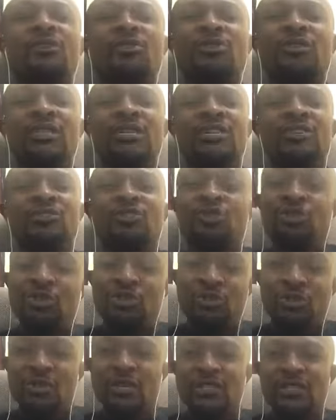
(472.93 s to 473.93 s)
on an
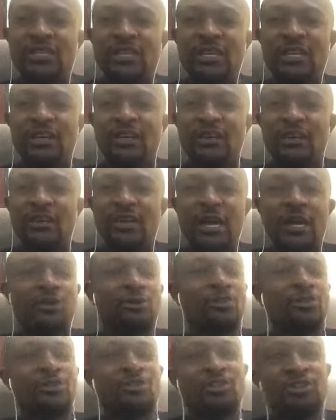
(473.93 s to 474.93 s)
unusual day, I
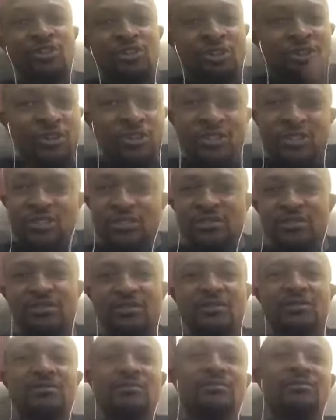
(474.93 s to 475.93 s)
will dodge
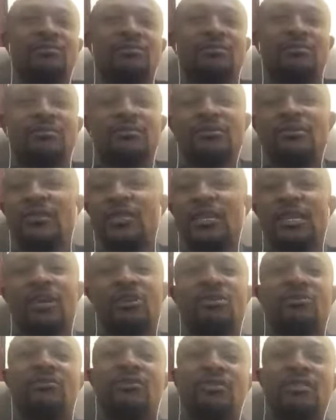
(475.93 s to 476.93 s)
a
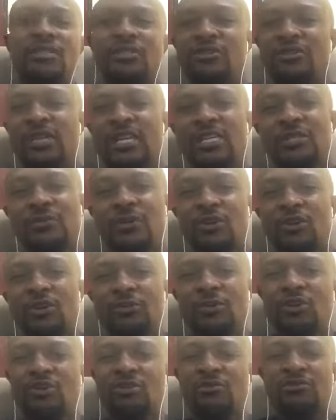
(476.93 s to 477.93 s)
conversation that is
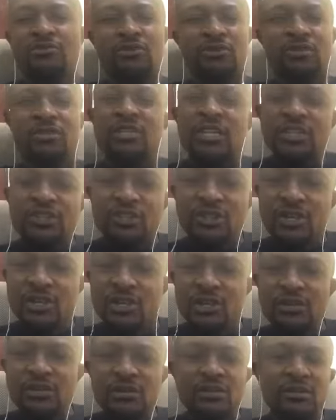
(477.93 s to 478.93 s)
becoming
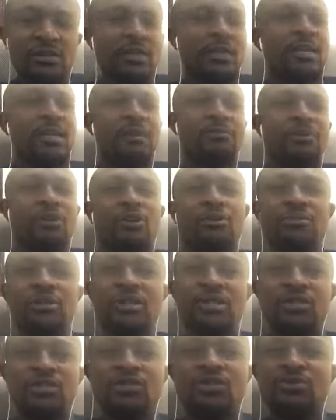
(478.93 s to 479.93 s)
confrontational,
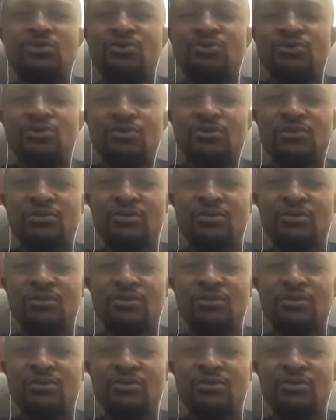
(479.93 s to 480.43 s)
becoming too